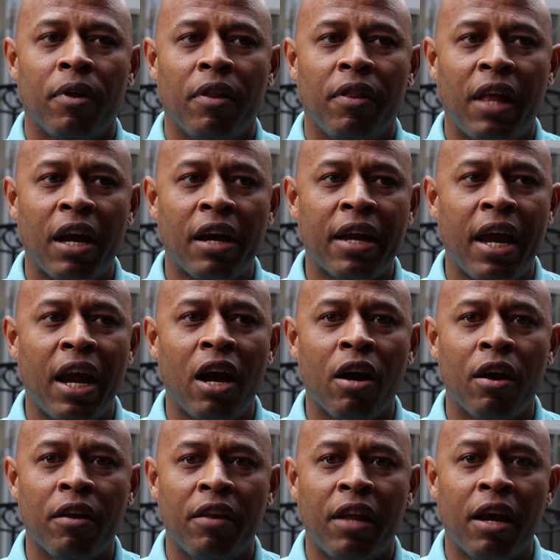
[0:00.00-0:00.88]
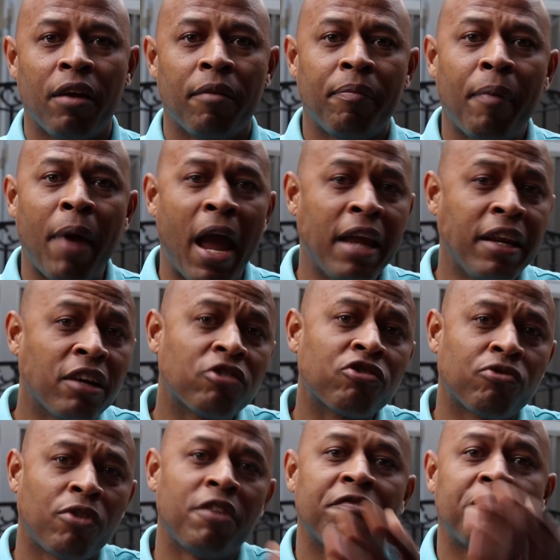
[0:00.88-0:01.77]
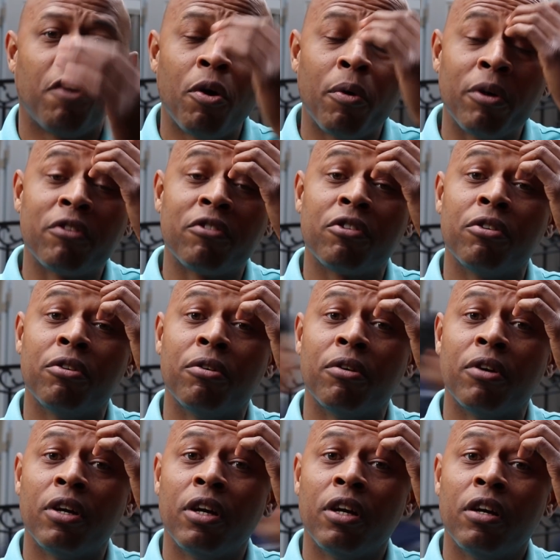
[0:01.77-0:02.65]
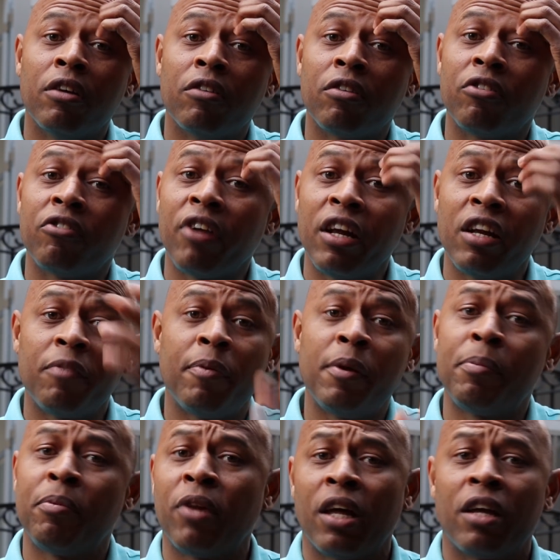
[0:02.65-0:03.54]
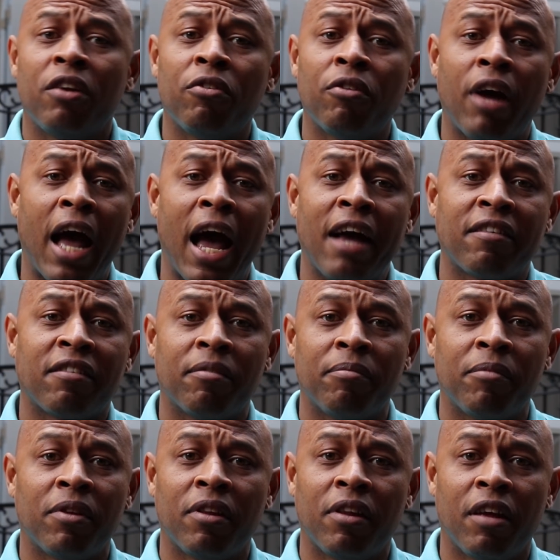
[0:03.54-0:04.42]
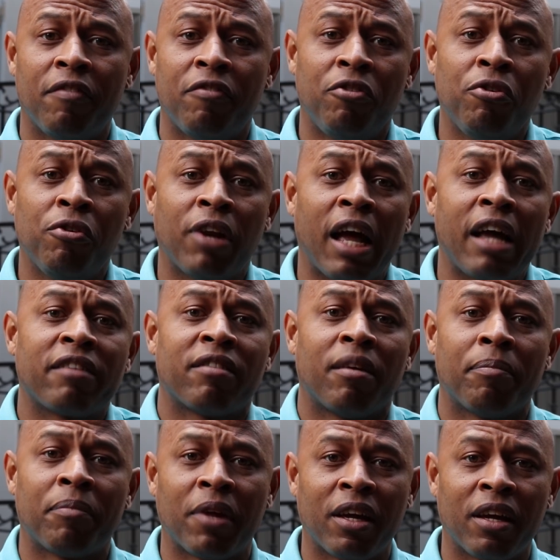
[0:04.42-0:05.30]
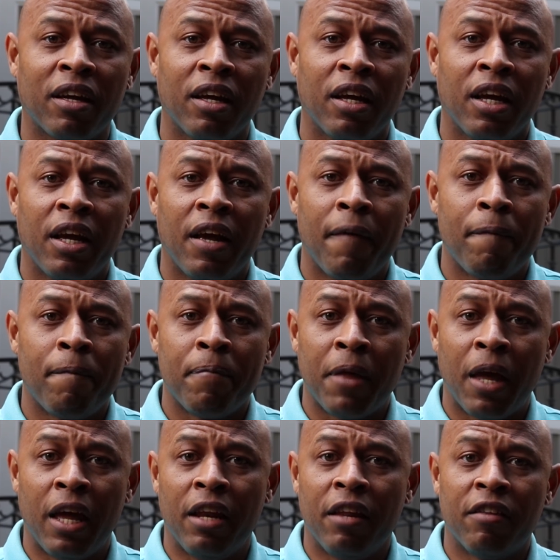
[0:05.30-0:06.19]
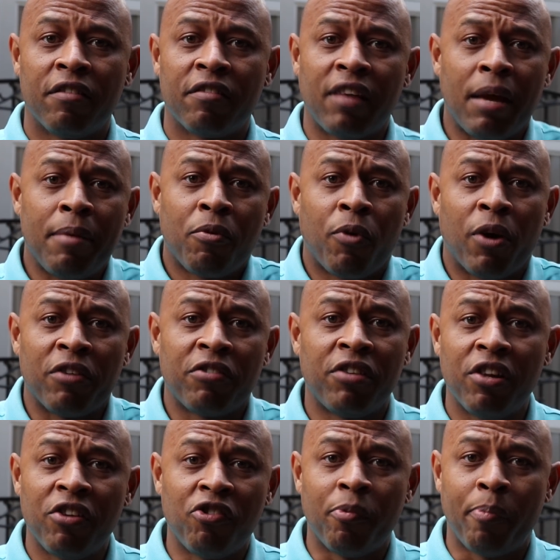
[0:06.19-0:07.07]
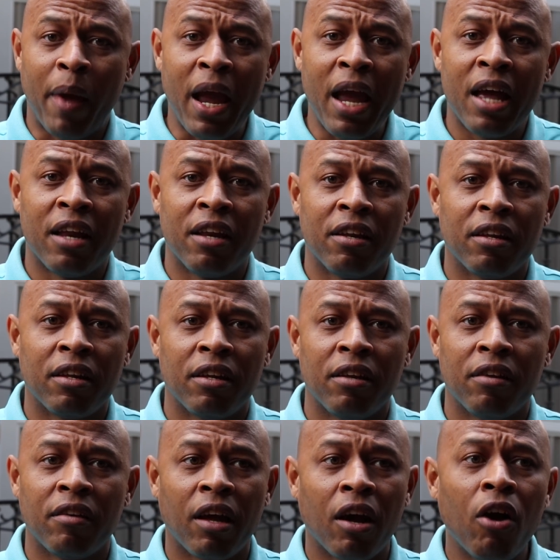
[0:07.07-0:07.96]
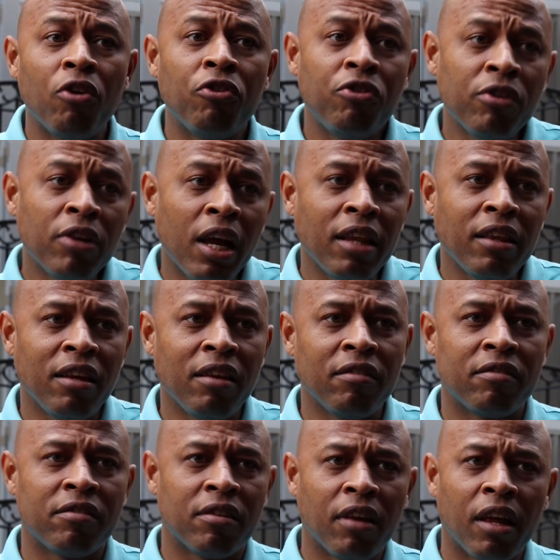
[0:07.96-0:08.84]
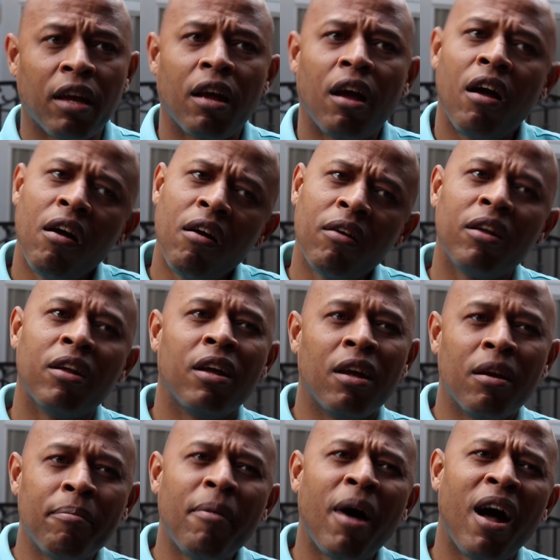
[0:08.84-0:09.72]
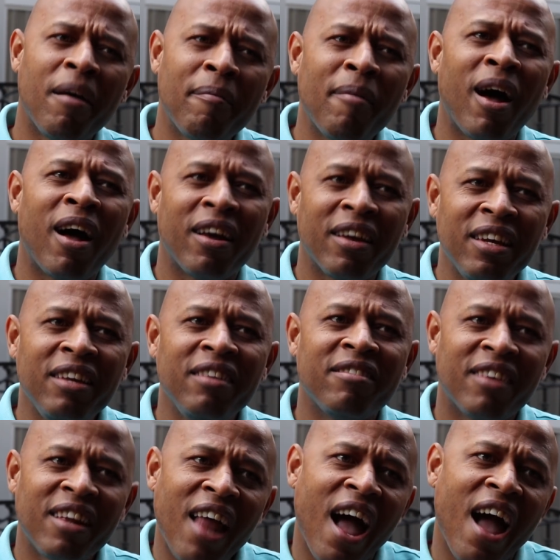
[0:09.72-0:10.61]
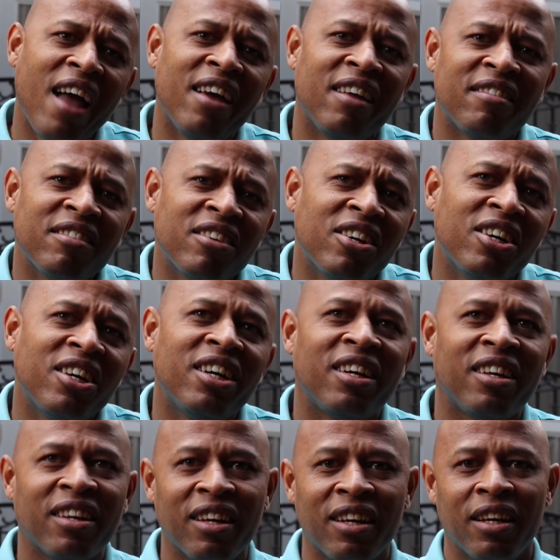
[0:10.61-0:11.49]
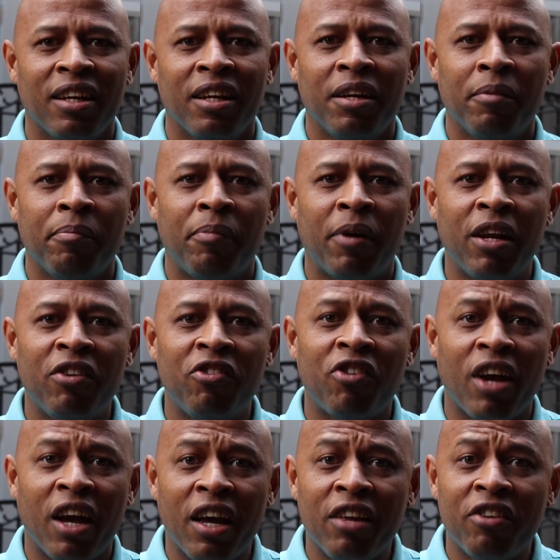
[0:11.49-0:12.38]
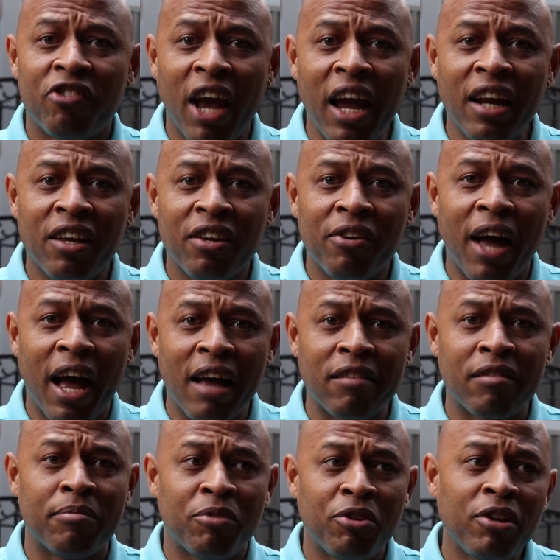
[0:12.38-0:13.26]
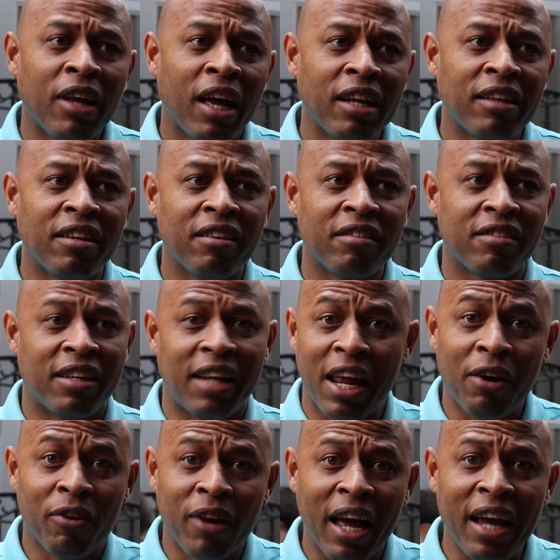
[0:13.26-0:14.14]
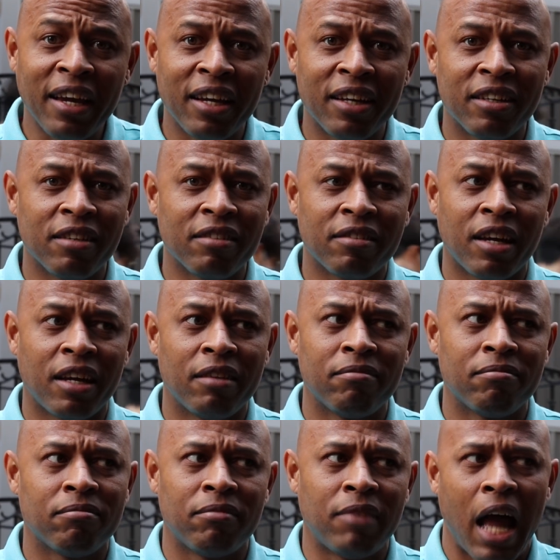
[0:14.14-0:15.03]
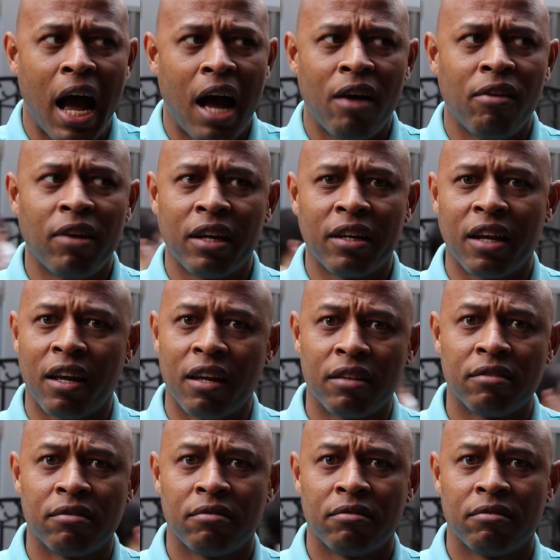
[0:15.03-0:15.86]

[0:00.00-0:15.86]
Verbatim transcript: they're care they're and they're straightforward too. So Chinese people like you ask them if you like something. And the same question in Japan, you're like, oh, do you like this? They're like, oh, ma, ma, in janai, it's good. But in, J- in China, you ask them, do you like this? And they don't like it. They'll say, nah, I don't like that.